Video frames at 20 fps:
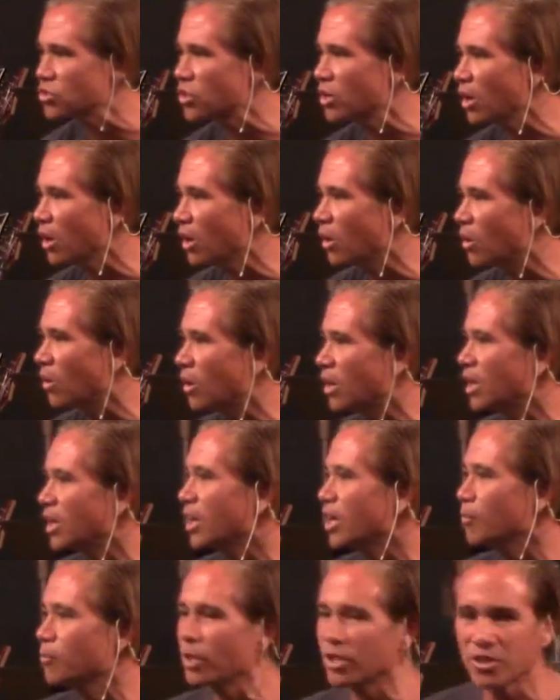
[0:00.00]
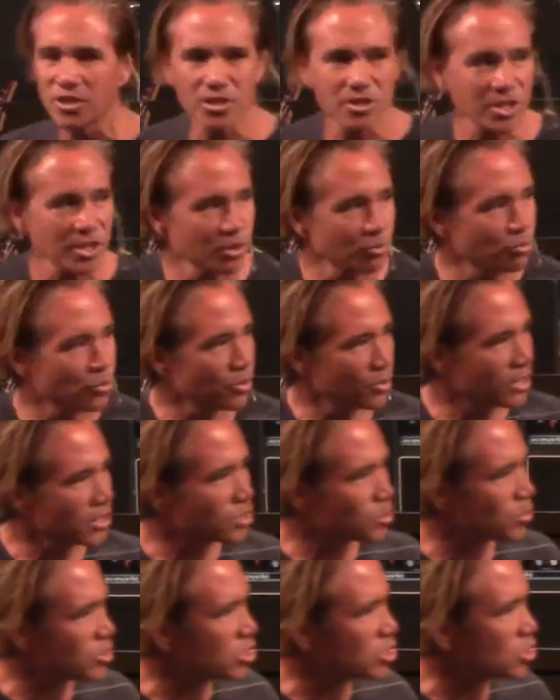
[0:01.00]
go. But this, can,
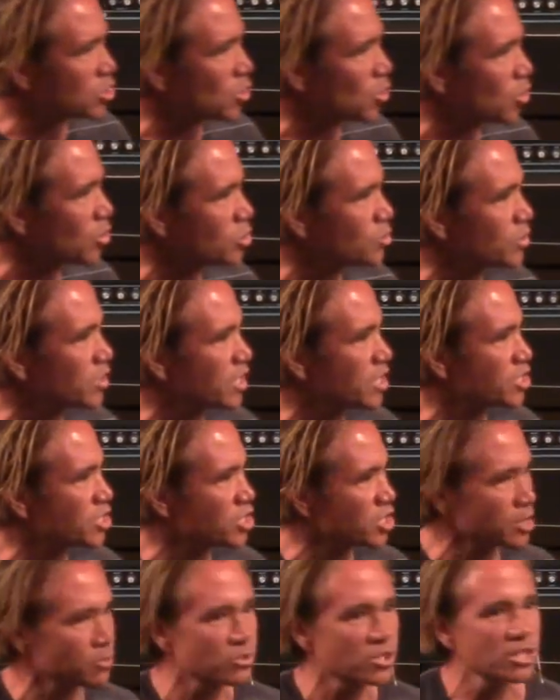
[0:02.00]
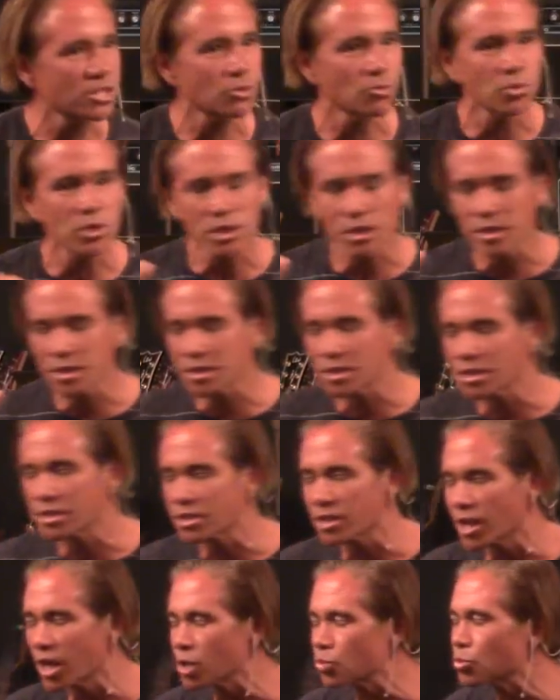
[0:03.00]
this restores relationships. This, this,
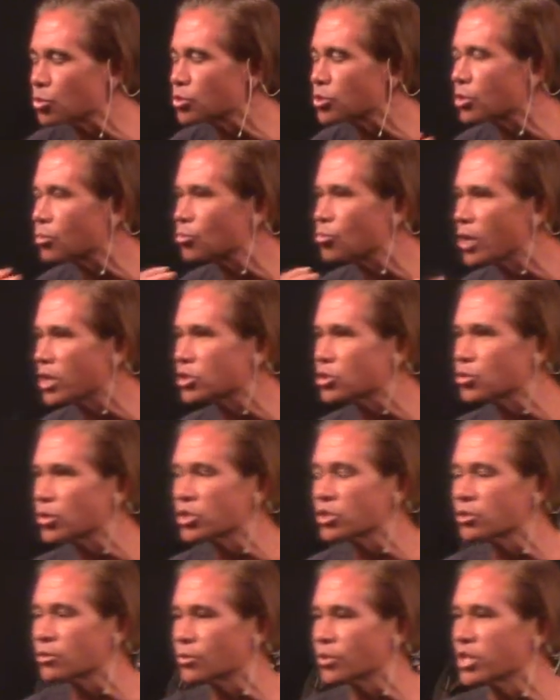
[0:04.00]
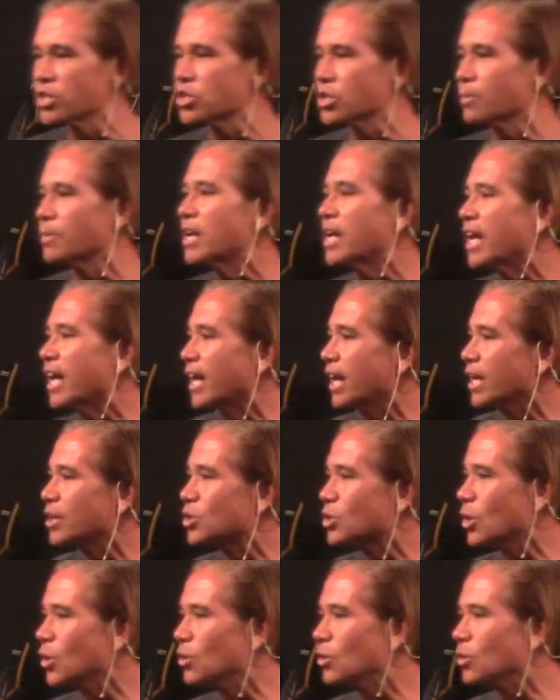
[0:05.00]
this gospel is a restoration of relationship. And I
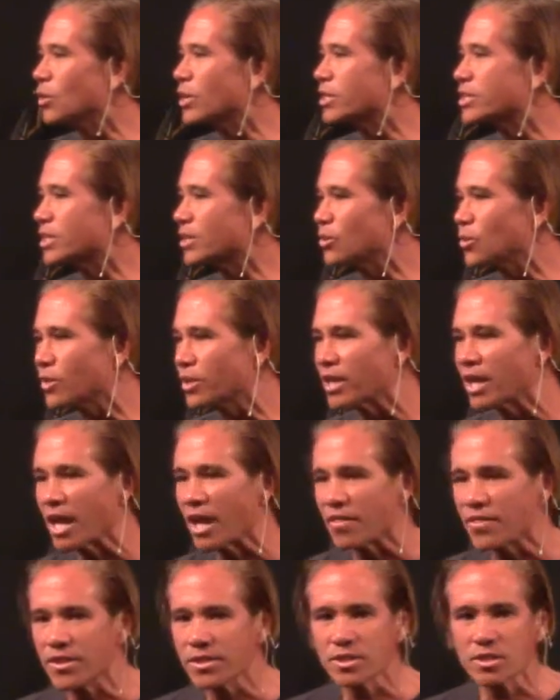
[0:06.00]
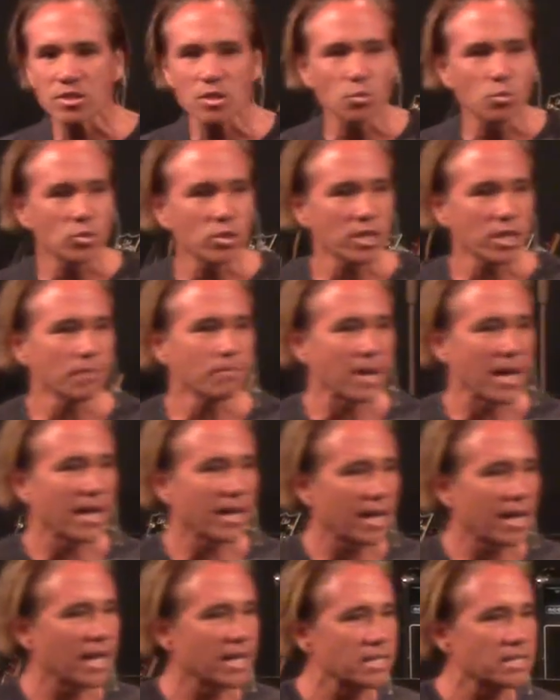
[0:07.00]
told the Lord, I said, Lord, this is a really
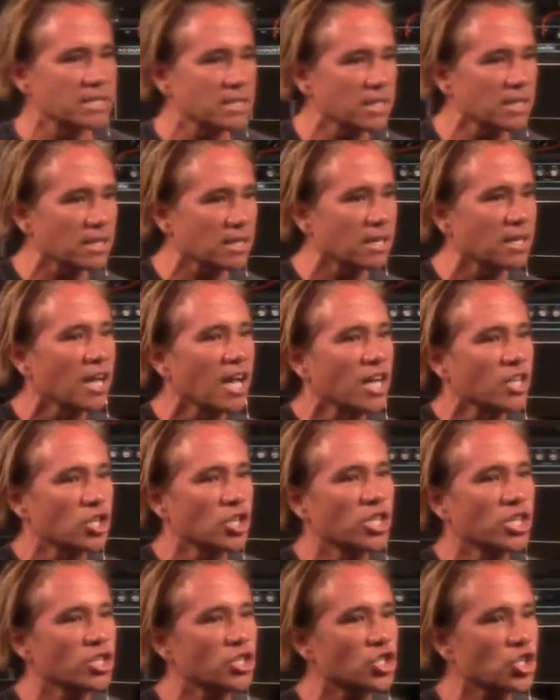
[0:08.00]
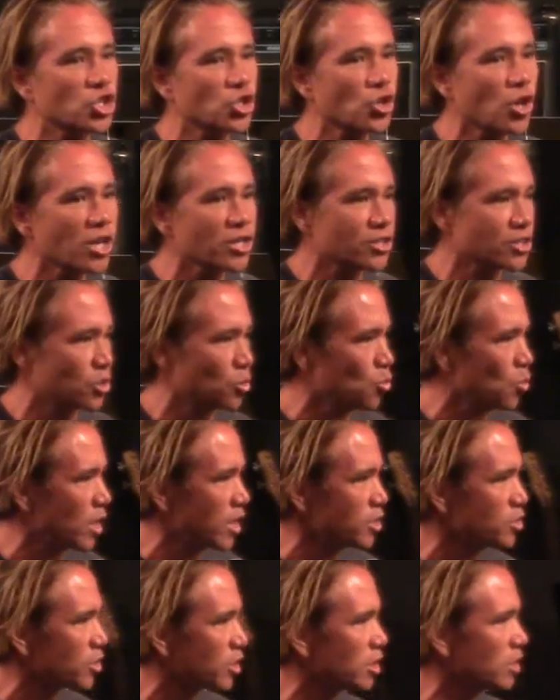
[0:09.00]
bad idea to entrust the way
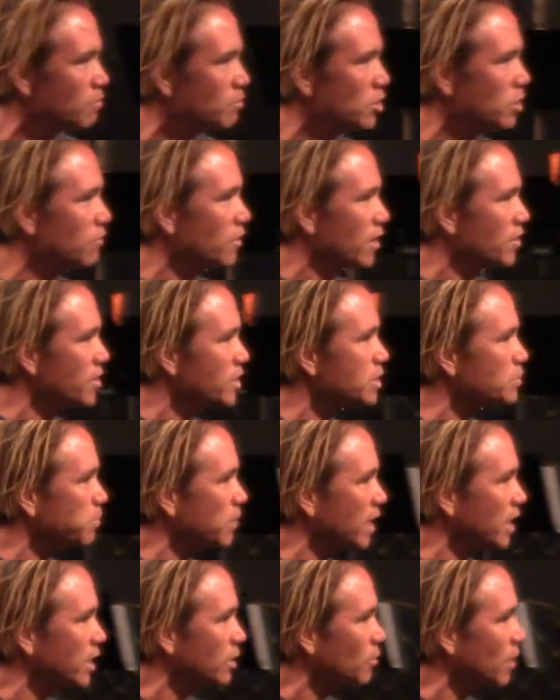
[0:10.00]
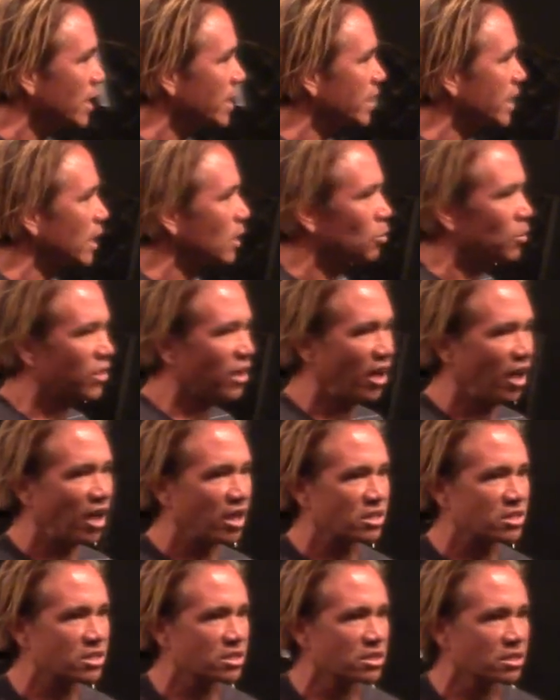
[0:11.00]
you're going to move on this planet right now with
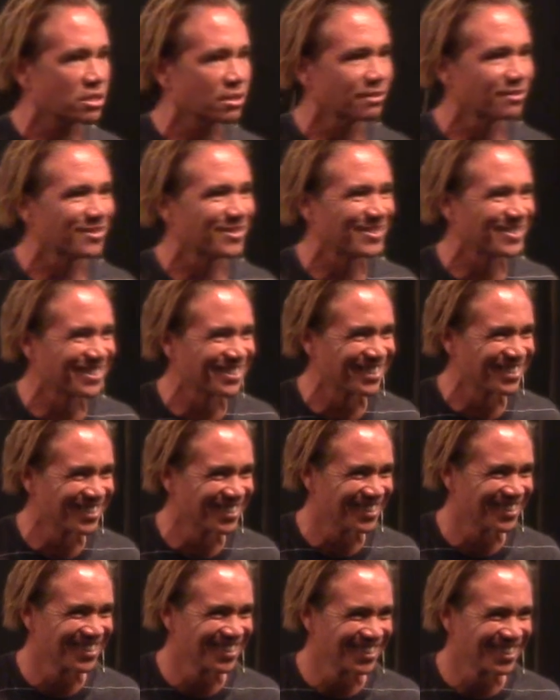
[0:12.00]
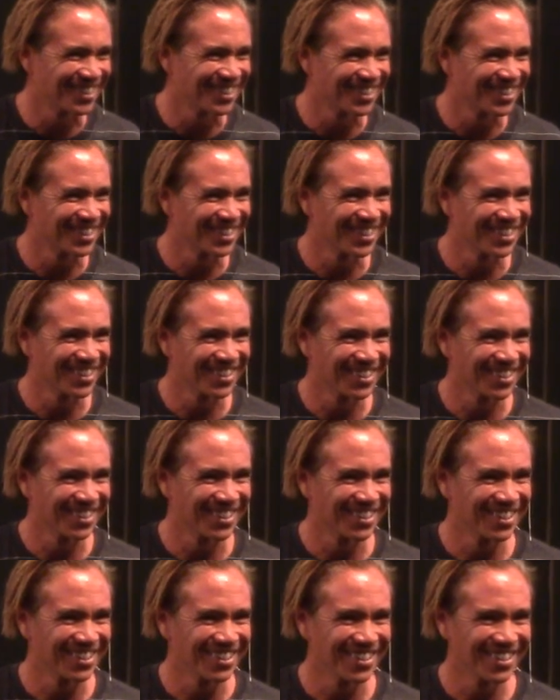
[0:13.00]
us. Yeah, it's
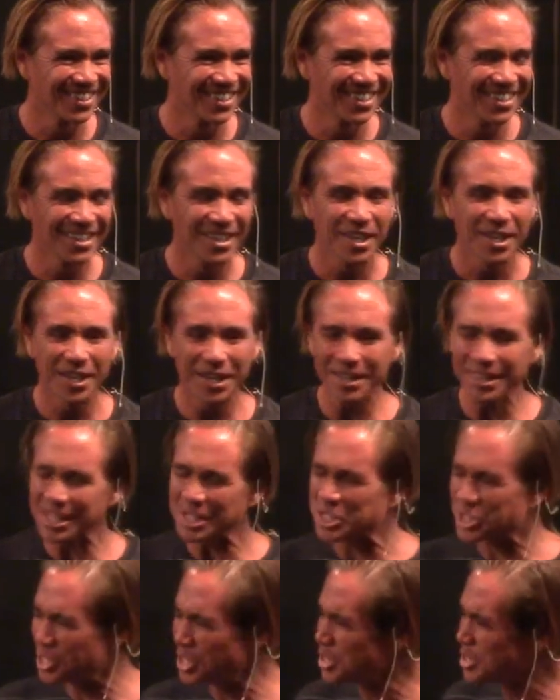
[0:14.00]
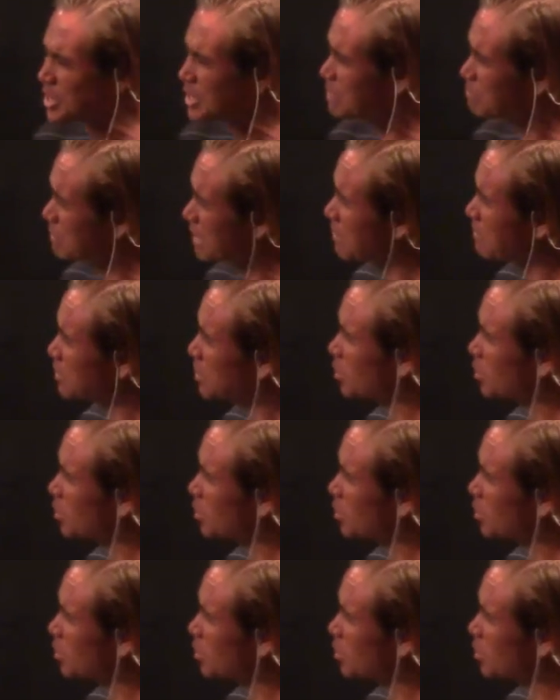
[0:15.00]
good. And I think Jesus maybe